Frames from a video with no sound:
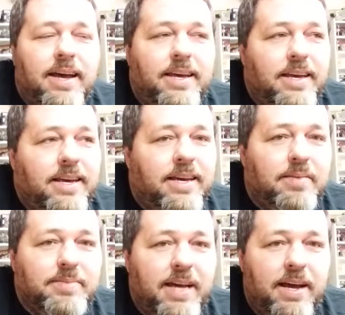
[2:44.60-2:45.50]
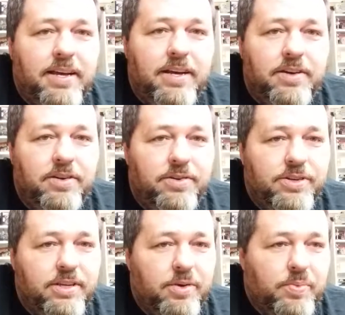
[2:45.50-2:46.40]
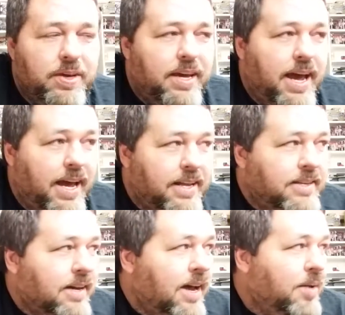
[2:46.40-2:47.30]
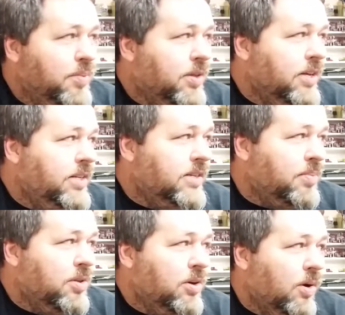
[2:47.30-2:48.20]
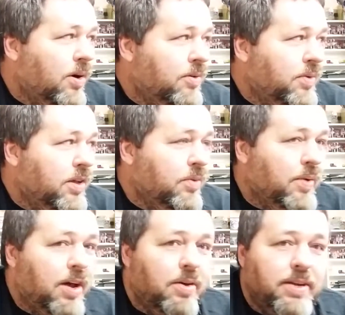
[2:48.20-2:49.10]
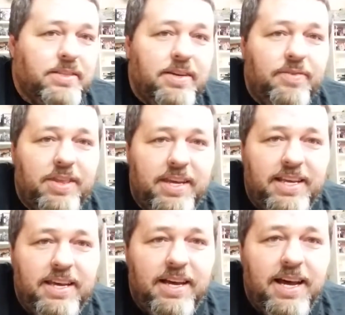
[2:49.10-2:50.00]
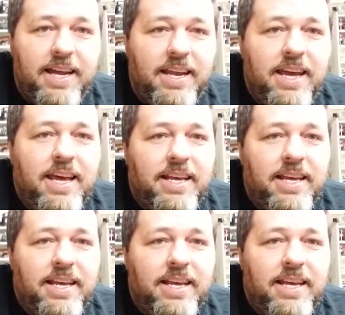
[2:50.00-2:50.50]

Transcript: He comes out here usually a week ahead of time, cleans up the yard really well, gets everything cut,